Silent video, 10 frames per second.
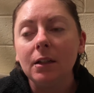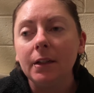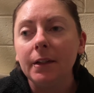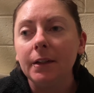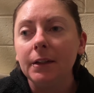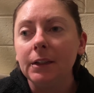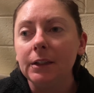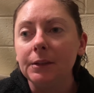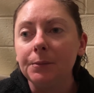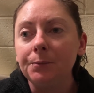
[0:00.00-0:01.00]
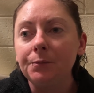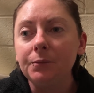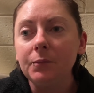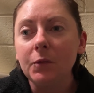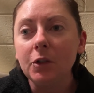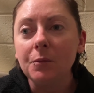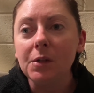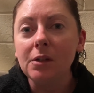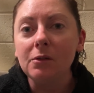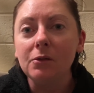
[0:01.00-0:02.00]
which I'm
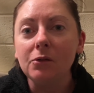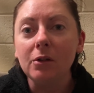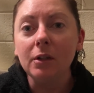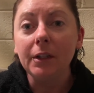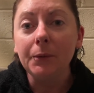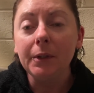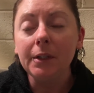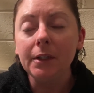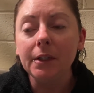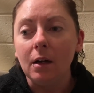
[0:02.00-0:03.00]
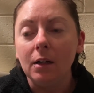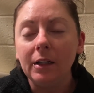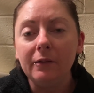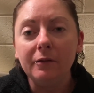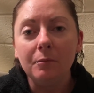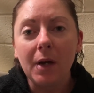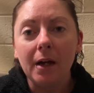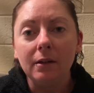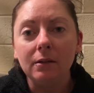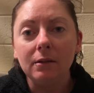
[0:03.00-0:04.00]
still struggling with. I left
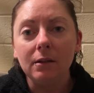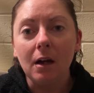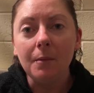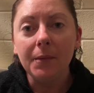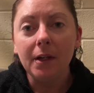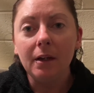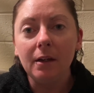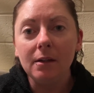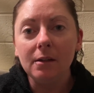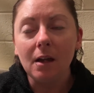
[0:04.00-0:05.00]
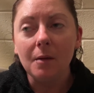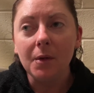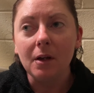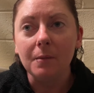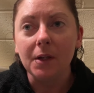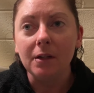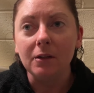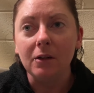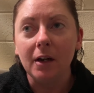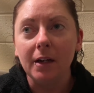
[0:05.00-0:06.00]
Matt up there, he's camping up there
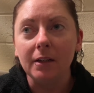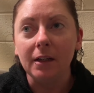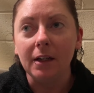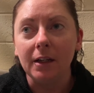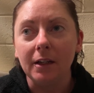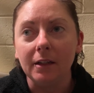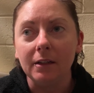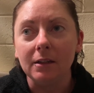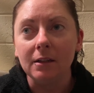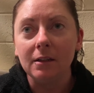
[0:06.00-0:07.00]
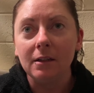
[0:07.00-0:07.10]
tonight, and